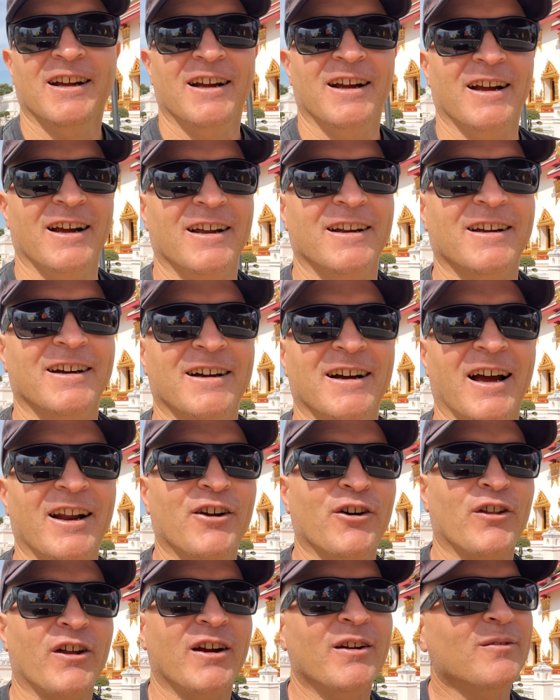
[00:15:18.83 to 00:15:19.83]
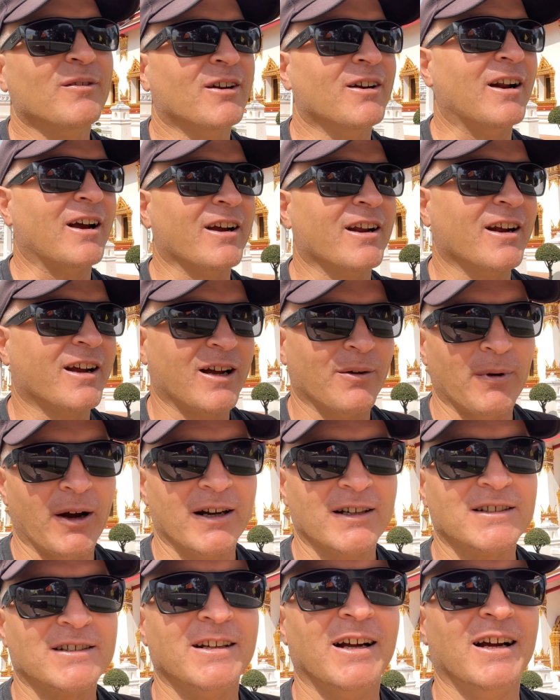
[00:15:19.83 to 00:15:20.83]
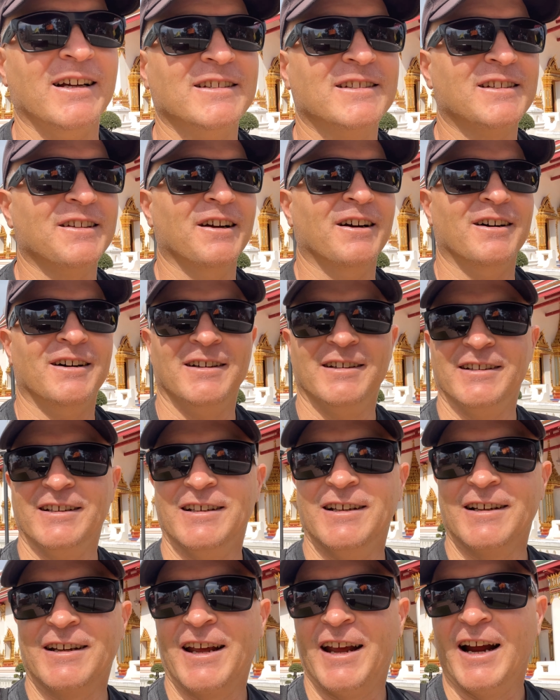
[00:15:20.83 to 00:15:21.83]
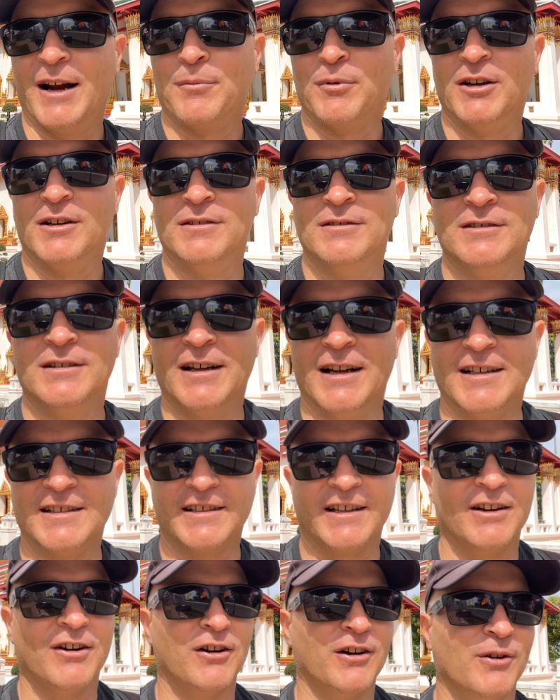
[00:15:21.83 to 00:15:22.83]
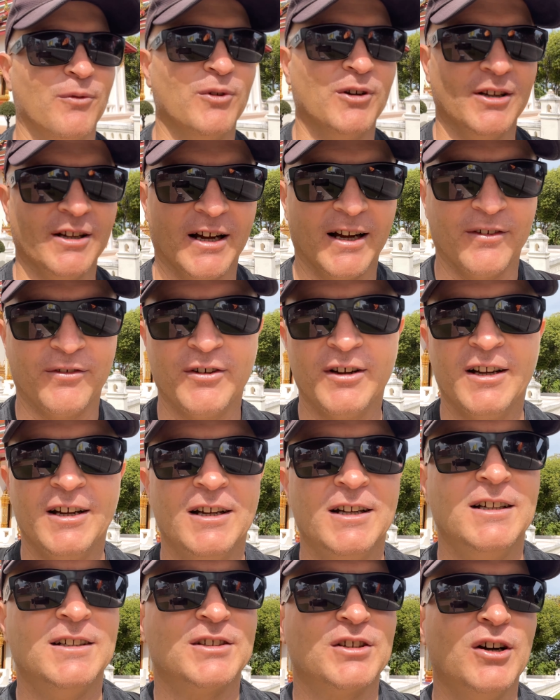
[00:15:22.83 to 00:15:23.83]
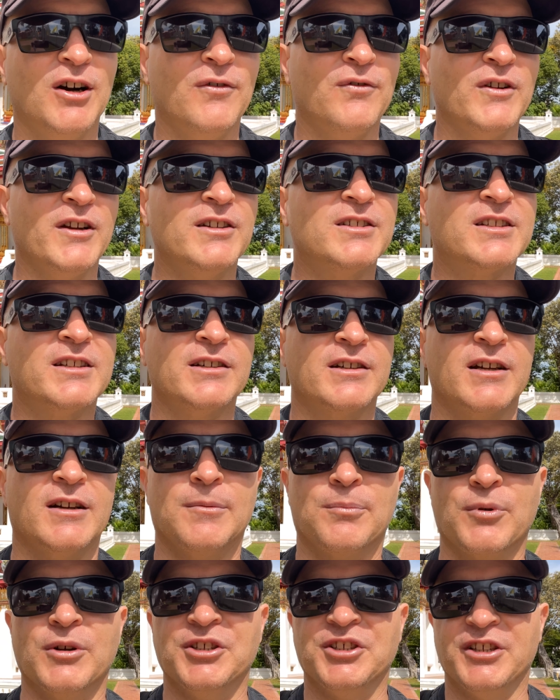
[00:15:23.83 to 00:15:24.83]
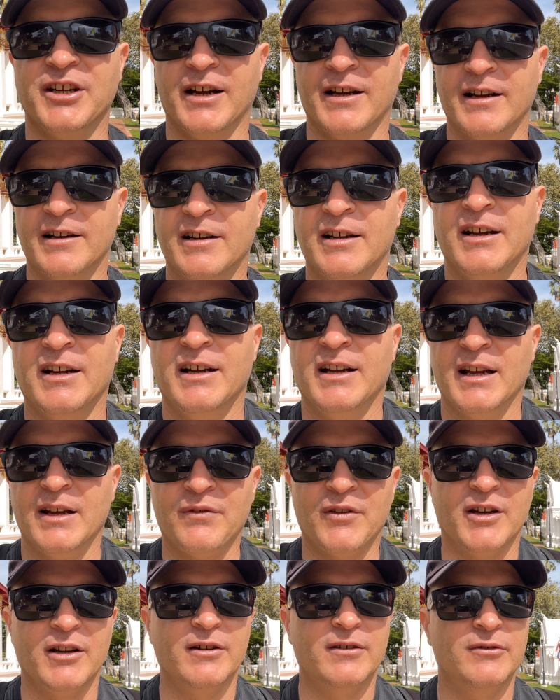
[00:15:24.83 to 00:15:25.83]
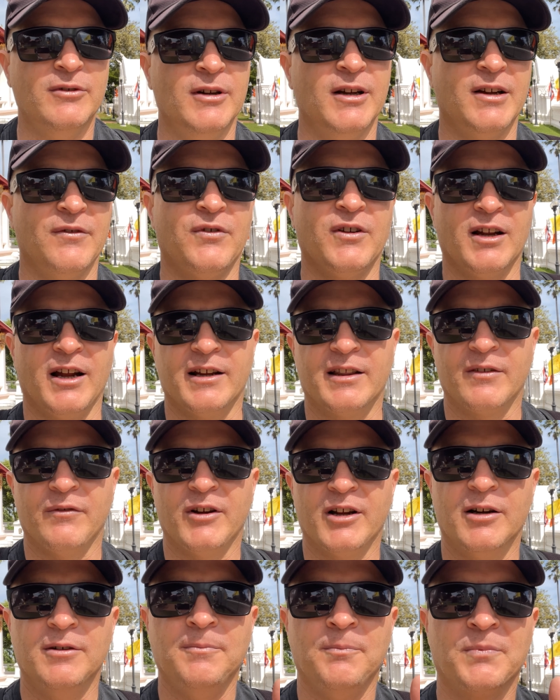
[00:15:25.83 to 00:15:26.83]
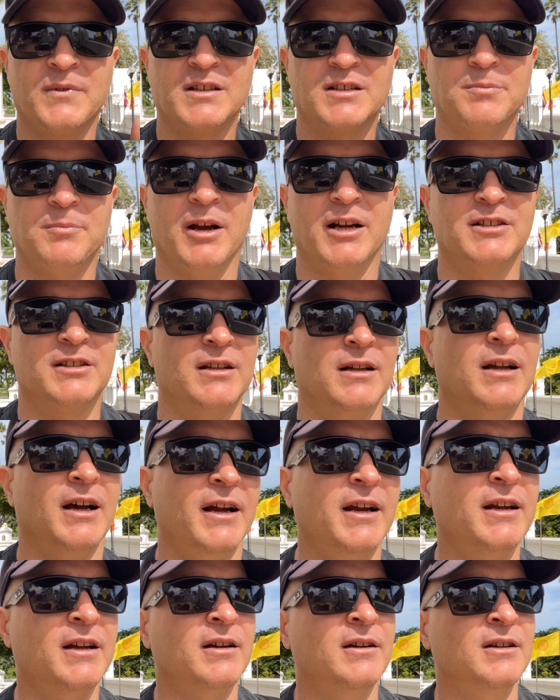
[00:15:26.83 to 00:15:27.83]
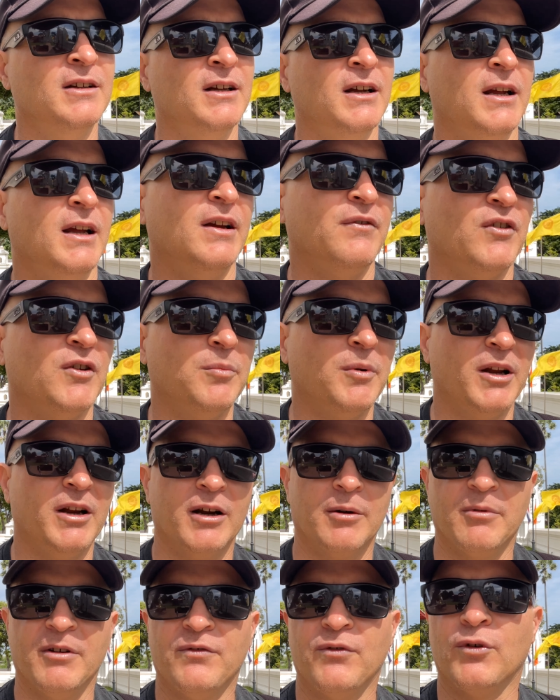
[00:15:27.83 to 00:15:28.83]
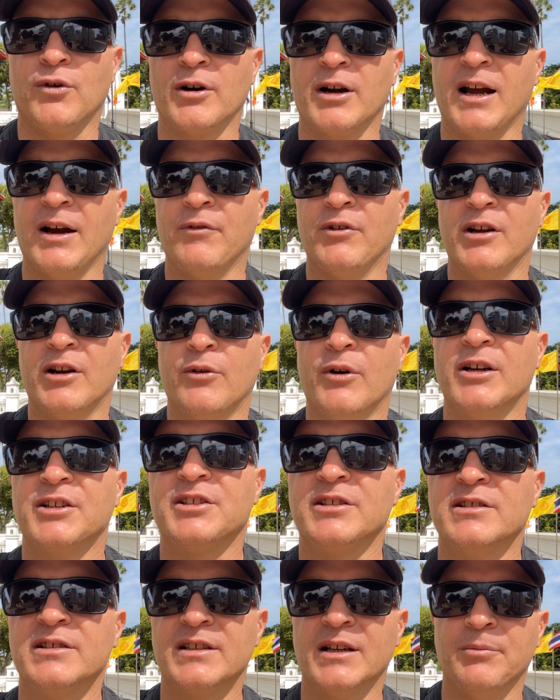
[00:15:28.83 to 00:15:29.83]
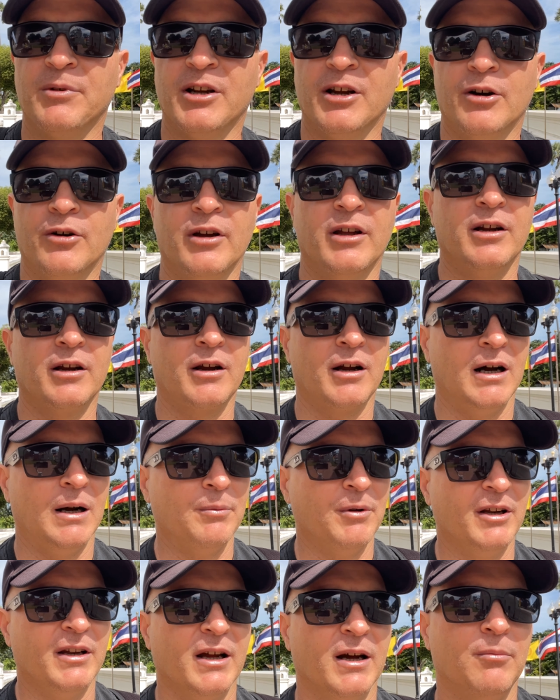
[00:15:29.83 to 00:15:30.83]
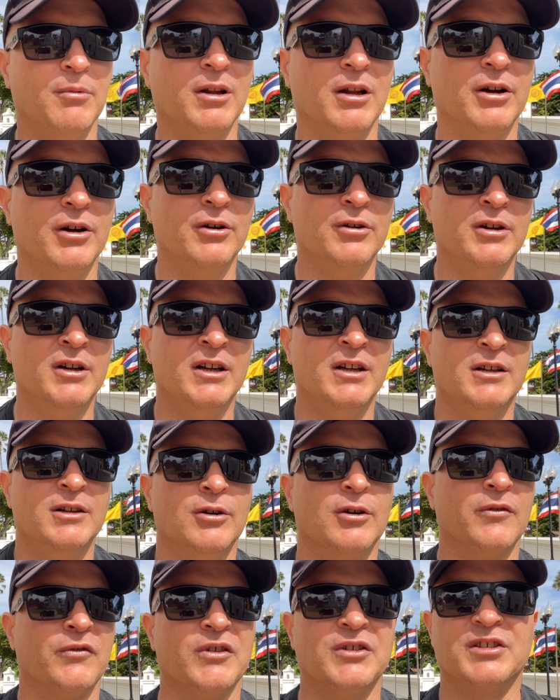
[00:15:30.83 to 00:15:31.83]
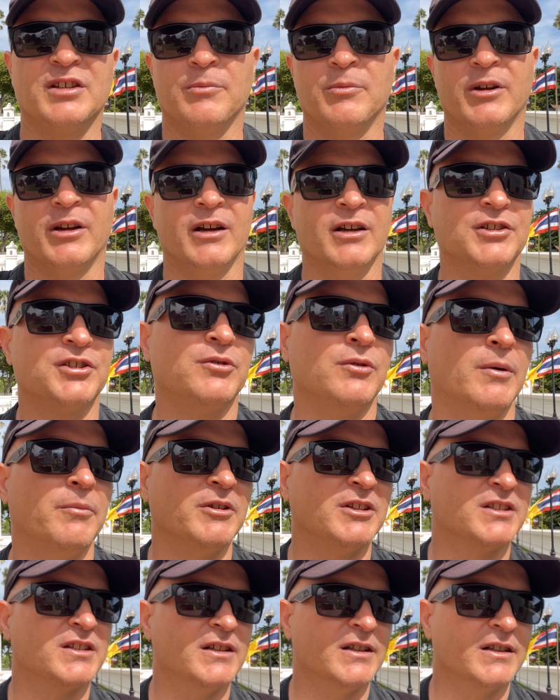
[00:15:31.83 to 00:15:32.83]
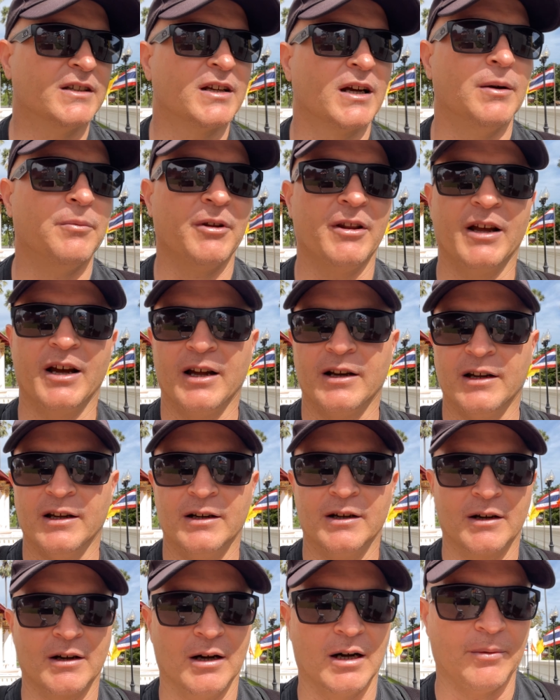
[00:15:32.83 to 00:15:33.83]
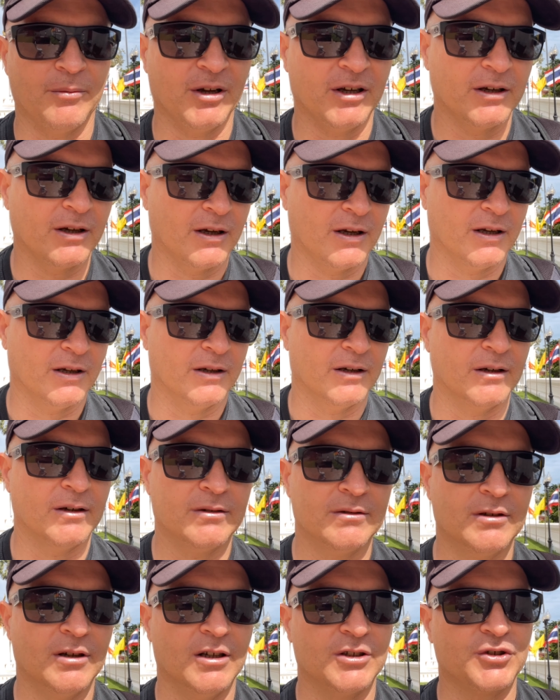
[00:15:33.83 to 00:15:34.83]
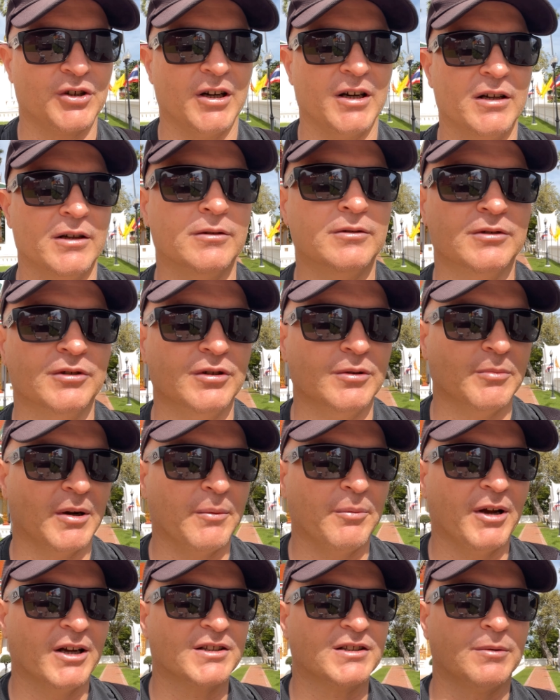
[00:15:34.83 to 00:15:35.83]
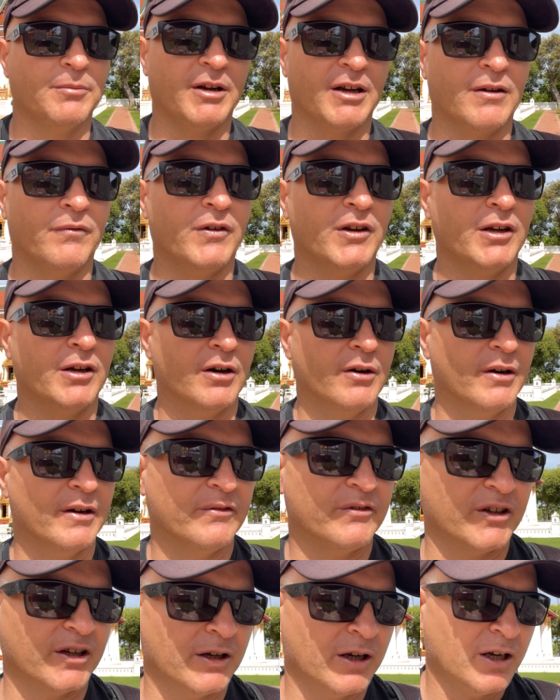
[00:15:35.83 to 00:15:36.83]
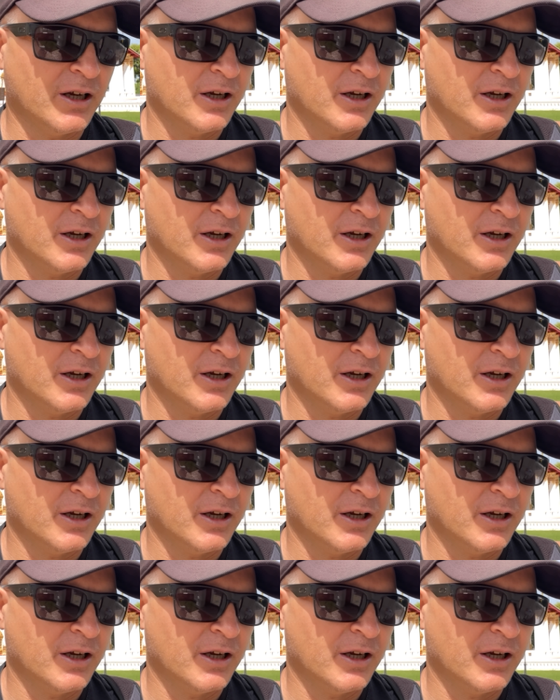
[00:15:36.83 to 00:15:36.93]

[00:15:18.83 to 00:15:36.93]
And uh, I know they're not gonna come out as nice on the uh, camera as they are in real life. So hopefully you still can appreciate it. If you do, if you like the video, smash the like. If you've been here before, have any questions, let me know in a comment down below. Or if there's something else you want me to see, tell me that in a comment and uh, I'll try to do my best to make a video of it.